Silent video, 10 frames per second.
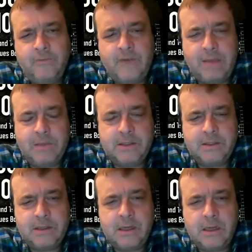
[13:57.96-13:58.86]

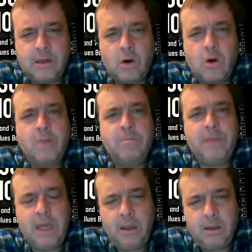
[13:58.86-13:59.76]
famous uh,
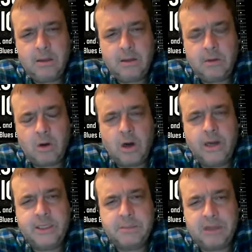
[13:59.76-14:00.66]
R&B
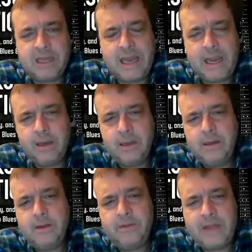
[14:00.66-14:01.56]
artist, played
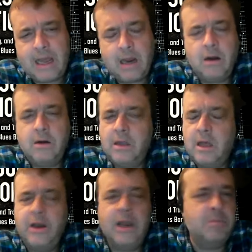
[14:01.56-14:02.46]
there
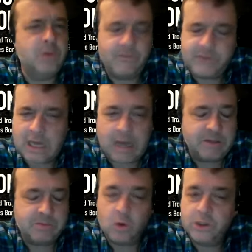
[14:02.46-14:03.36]
a number of
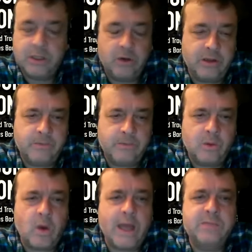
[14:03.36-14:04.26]
times, more so than,
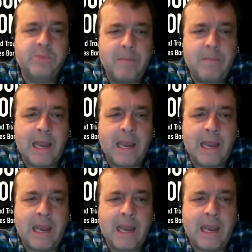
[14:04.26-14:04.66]
than Widespread